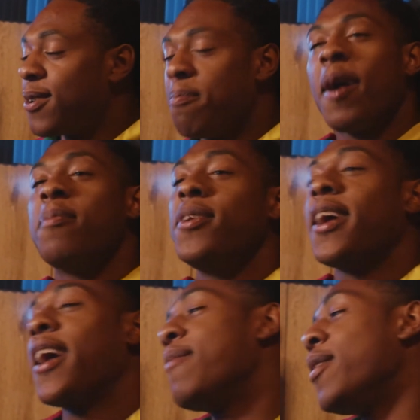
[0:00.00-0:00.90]
pop in
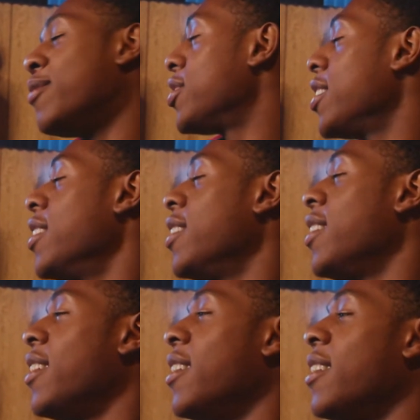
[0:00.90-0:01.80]
the ass. Why don't you
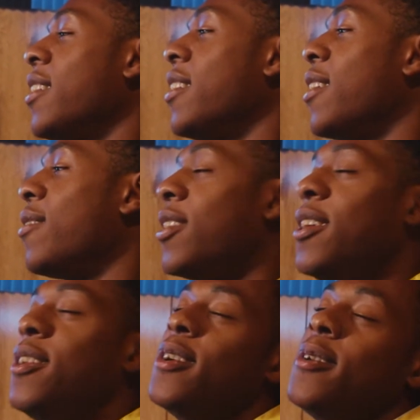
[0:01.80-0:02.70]

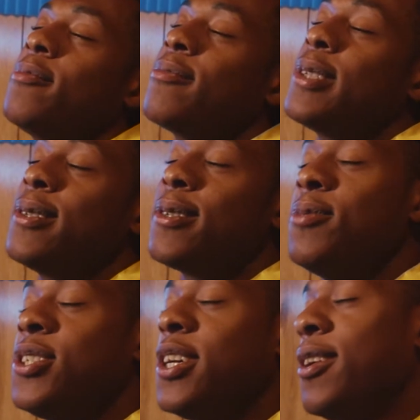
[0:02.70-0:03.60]
get up? Let
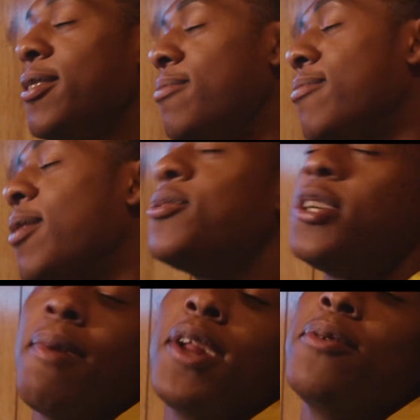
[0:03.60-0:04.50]
me see, let me
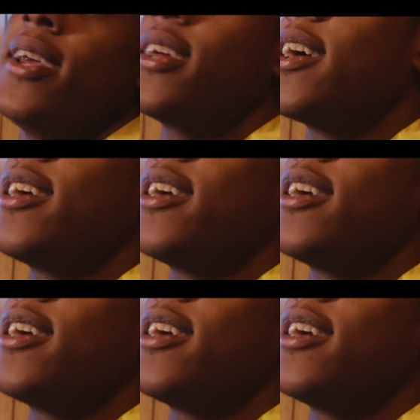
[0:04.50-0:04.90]
see if